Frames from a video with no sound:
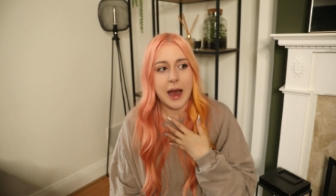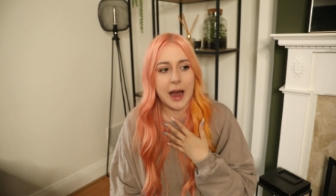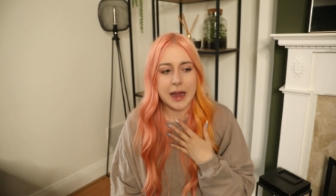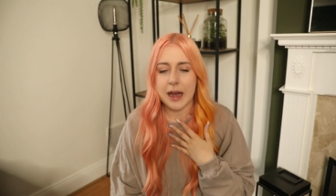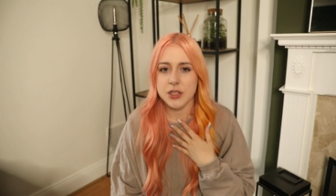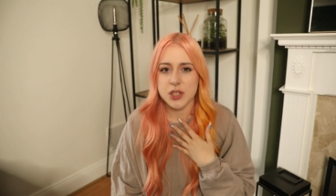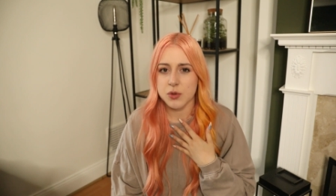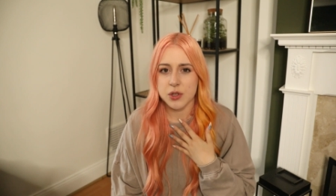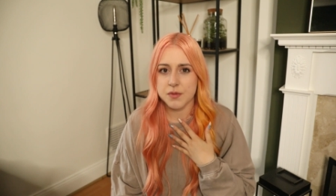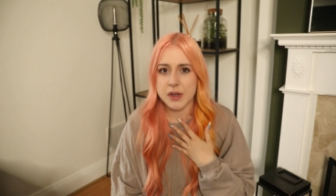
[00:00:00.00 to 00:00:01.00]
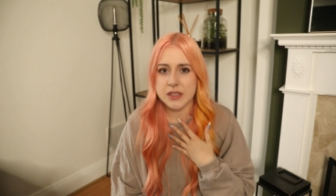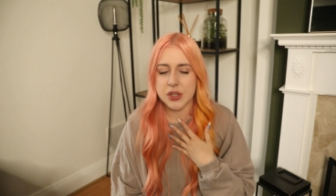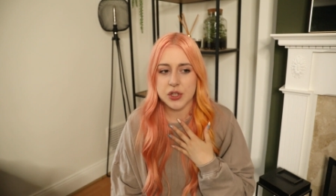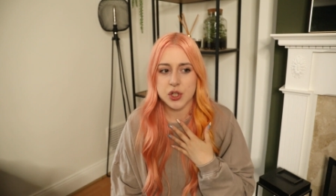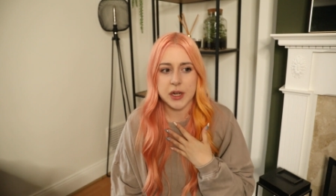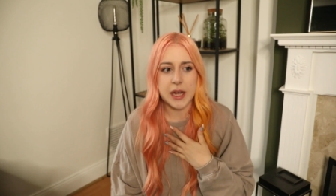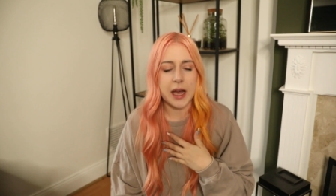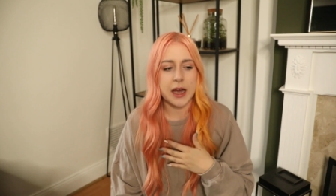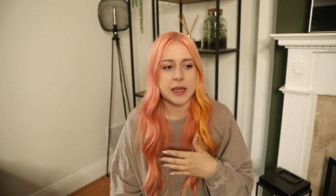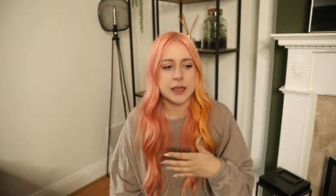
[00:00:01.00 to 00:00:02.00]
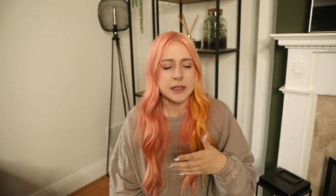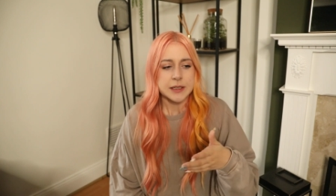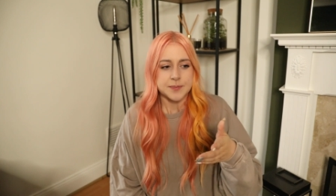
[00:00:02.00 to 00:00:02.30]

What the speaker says: I had to do all the research on it. I